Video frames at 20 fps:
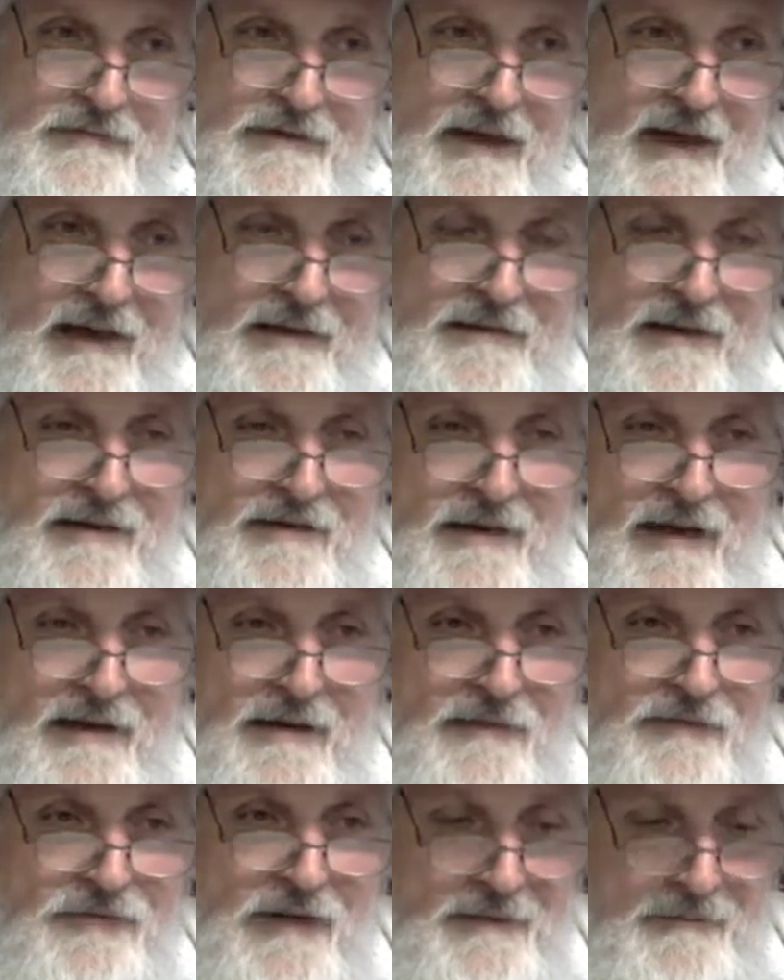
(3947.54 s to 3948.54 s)
As I said
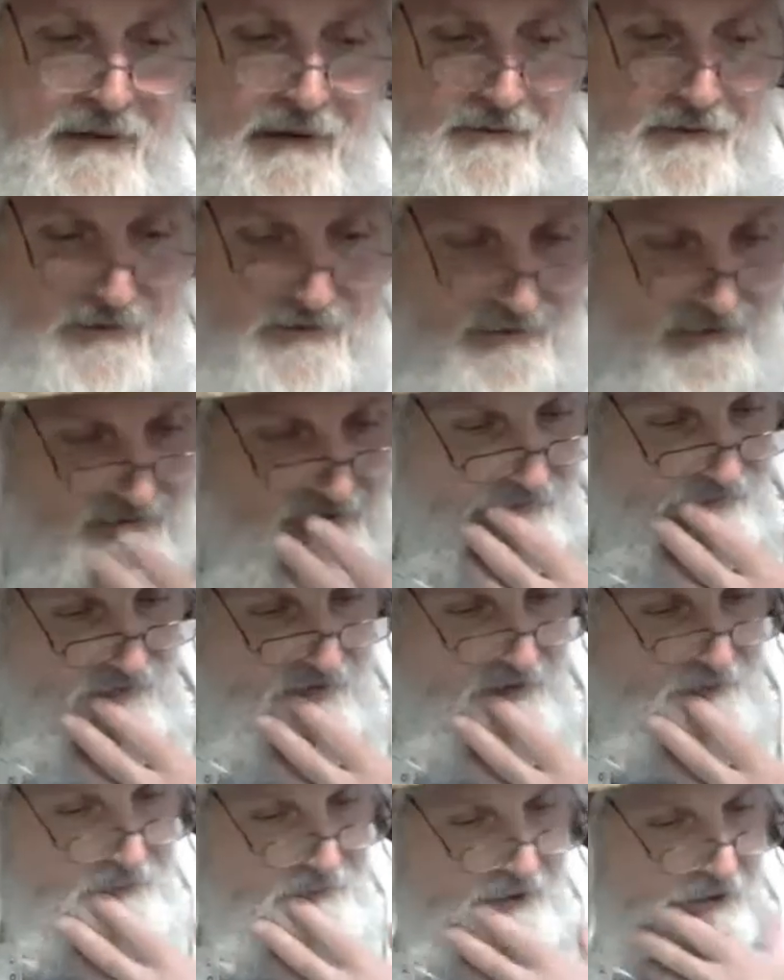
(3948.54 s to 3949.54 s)
on females, it's not that
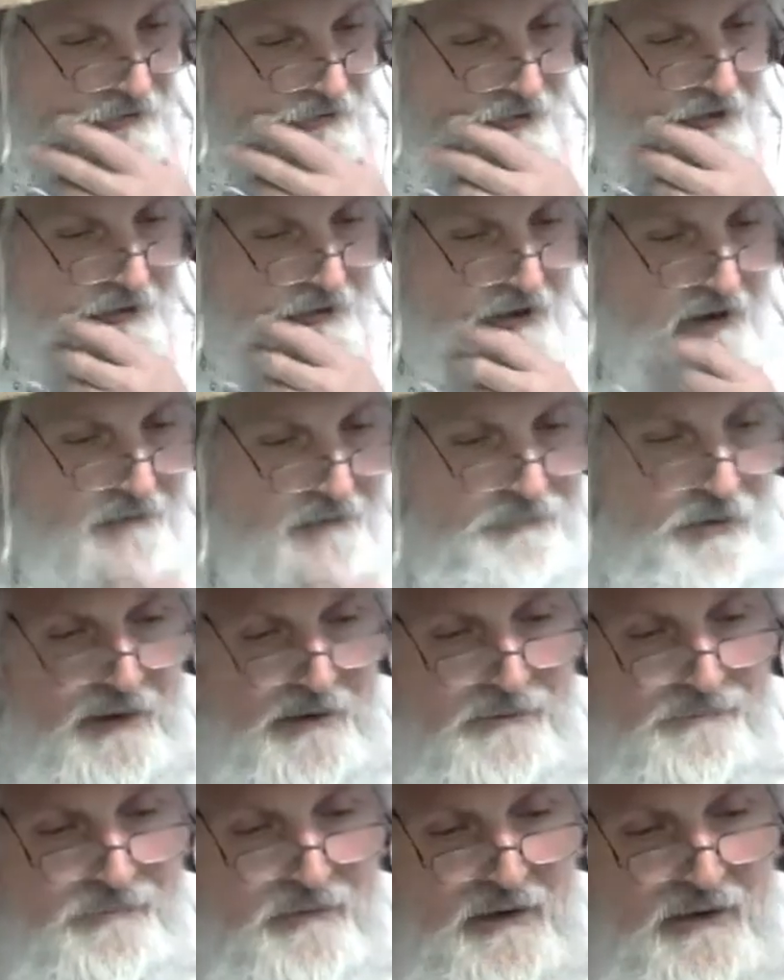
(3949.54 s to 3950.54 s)
females are not
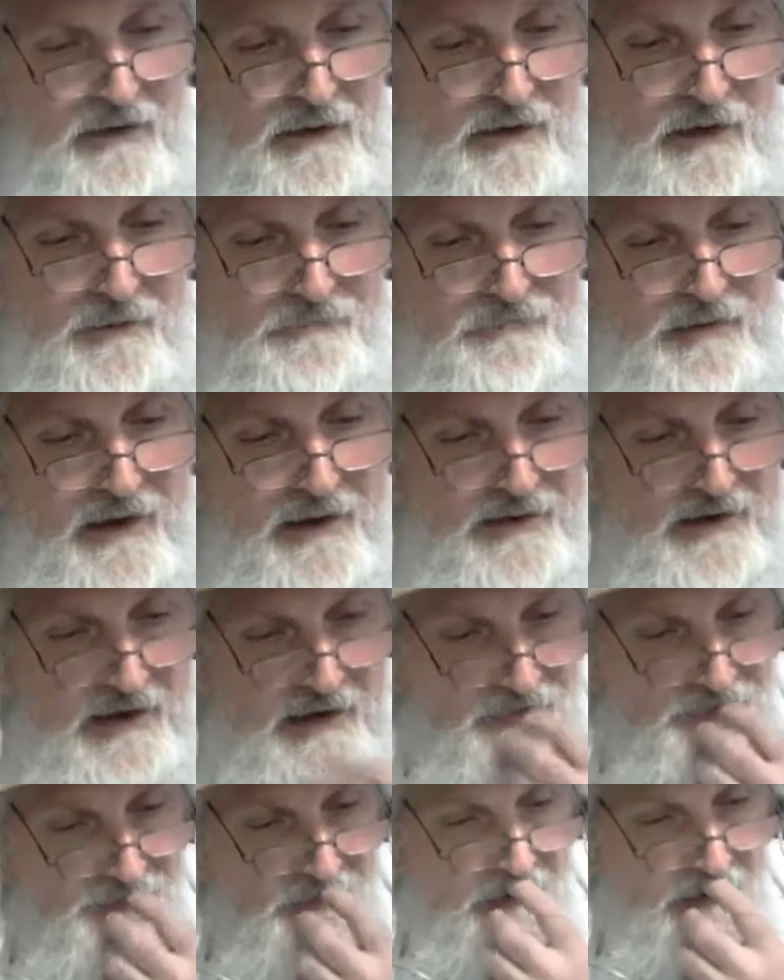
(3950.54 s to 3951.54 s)
important, but
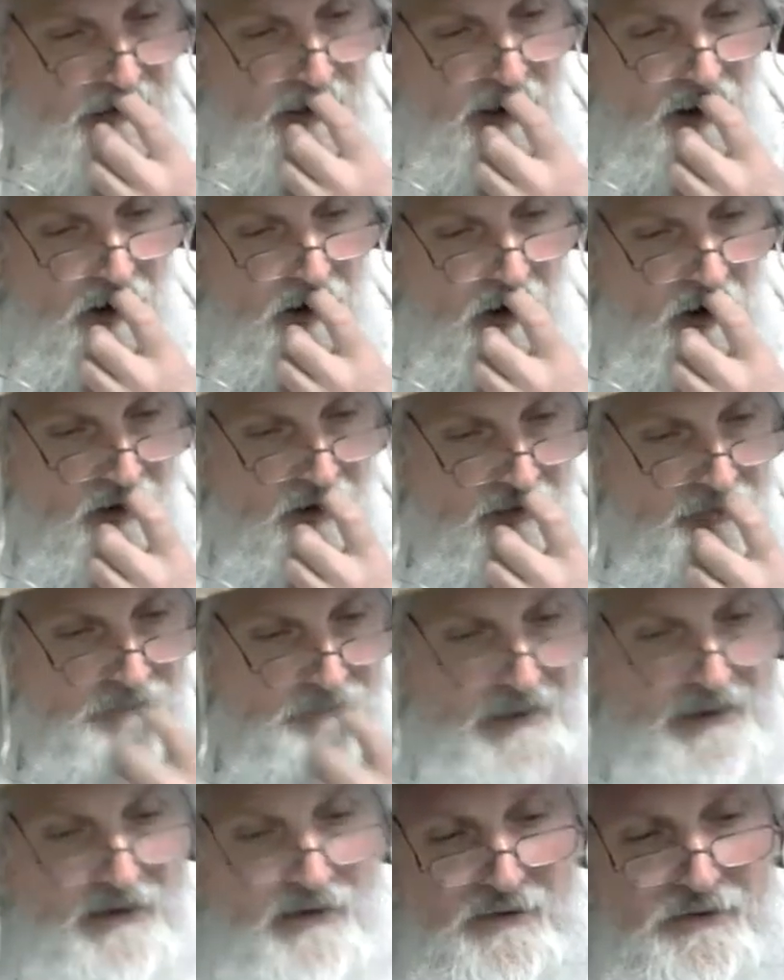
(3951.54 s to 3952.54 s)
if all the
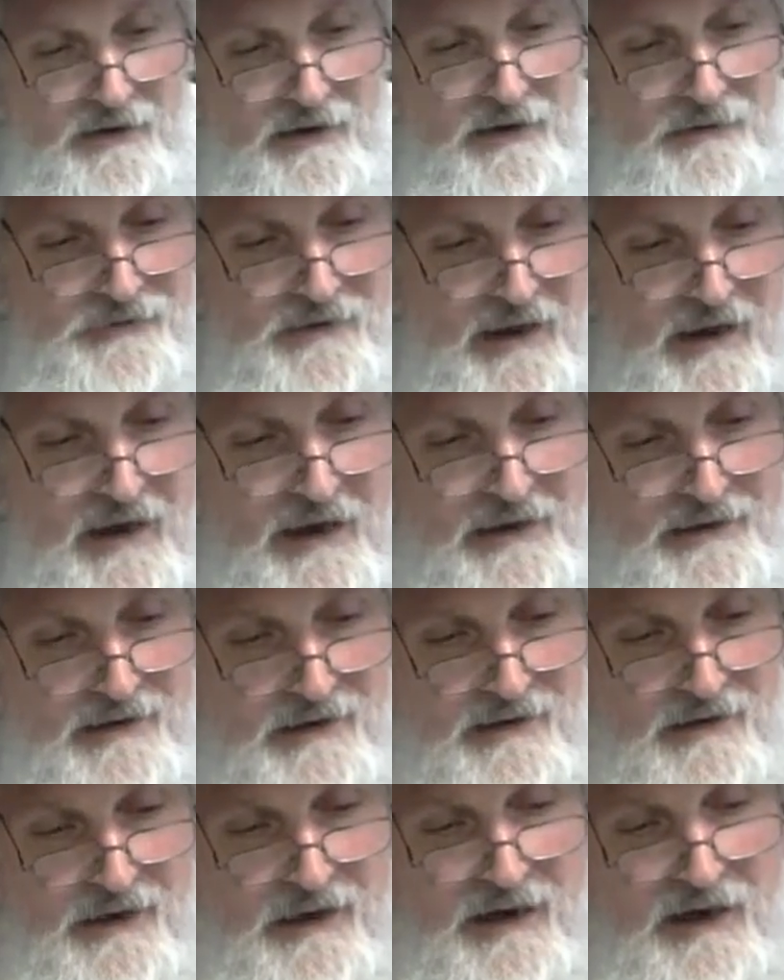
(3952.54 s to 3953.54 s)
males, if Yah had
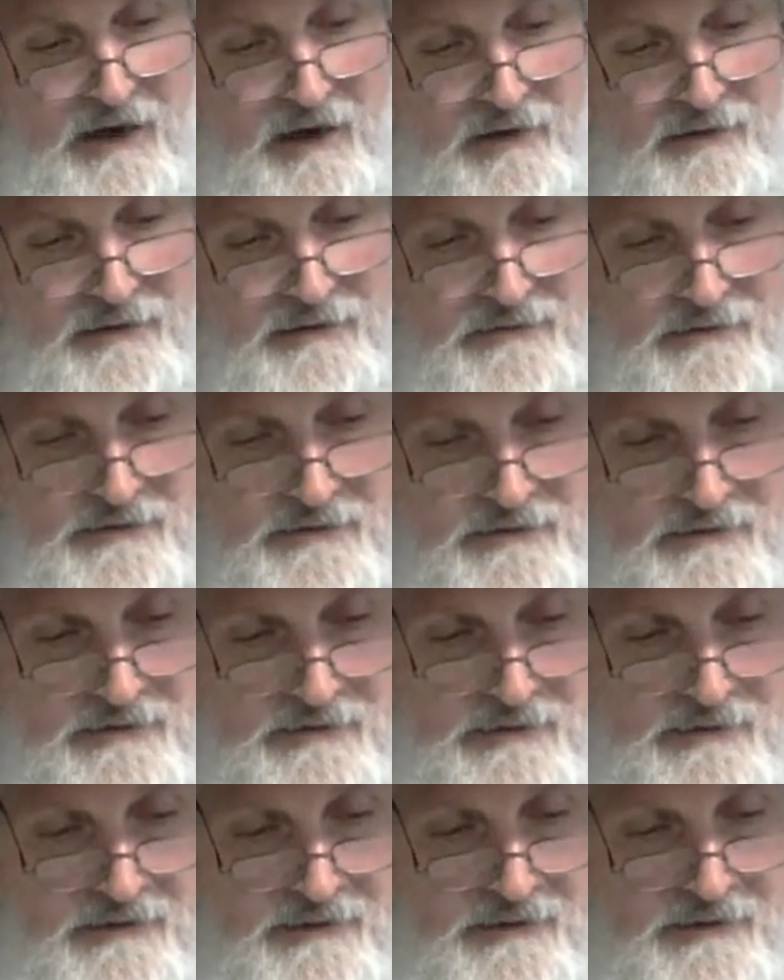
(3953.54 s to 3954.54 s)
allowed
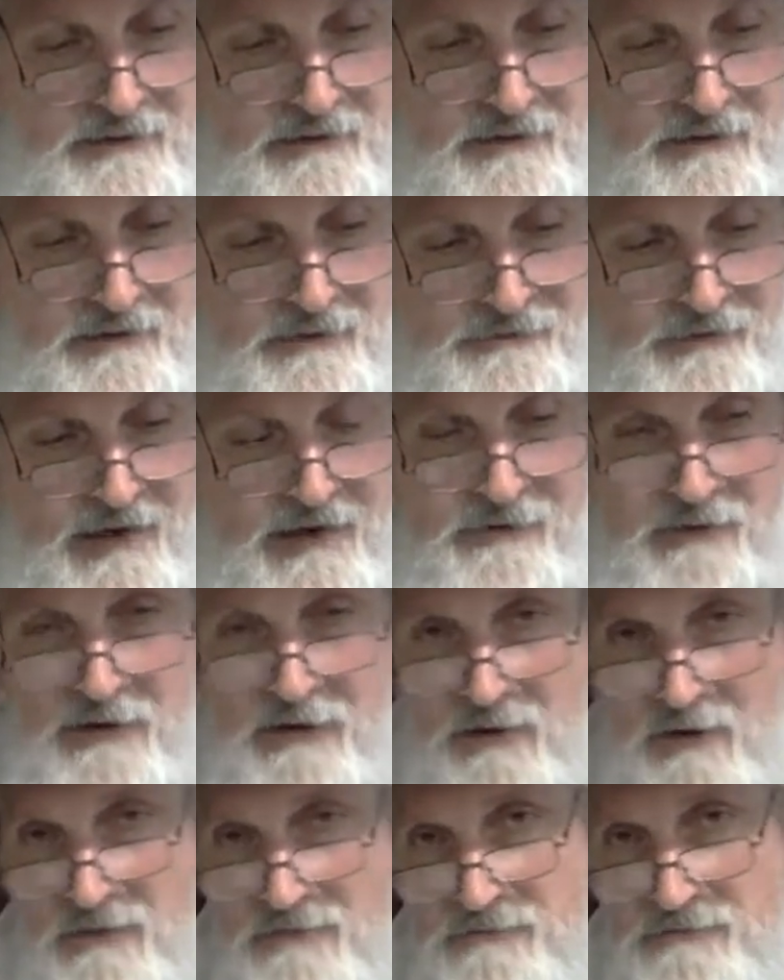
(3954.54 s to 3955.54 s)

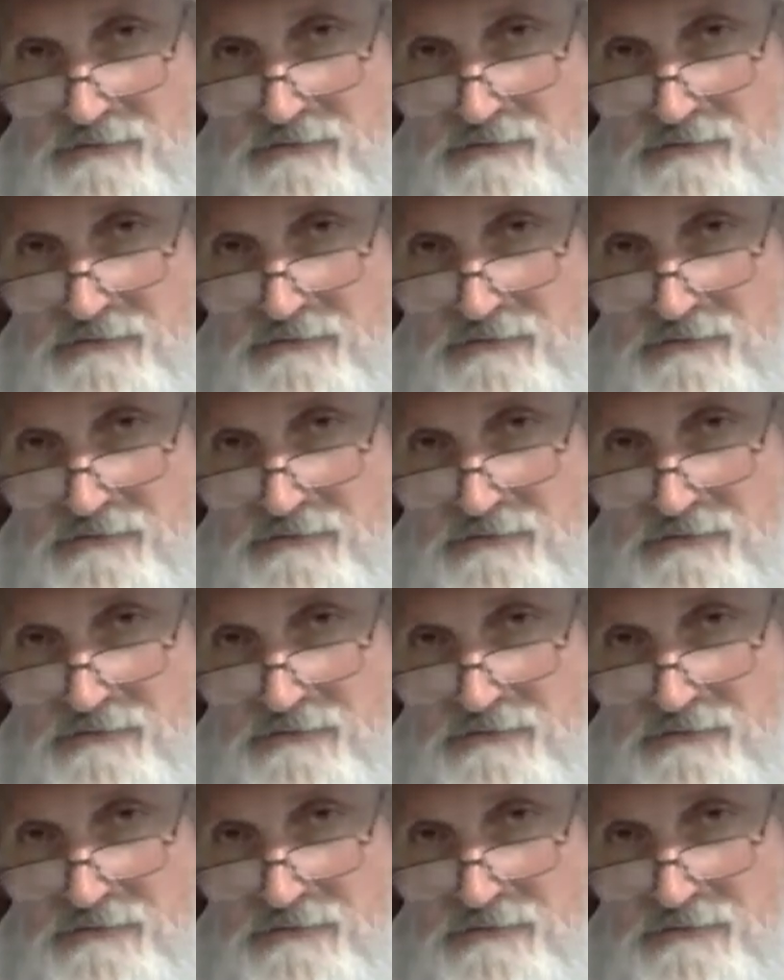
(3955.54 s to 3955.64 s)
Pharaoh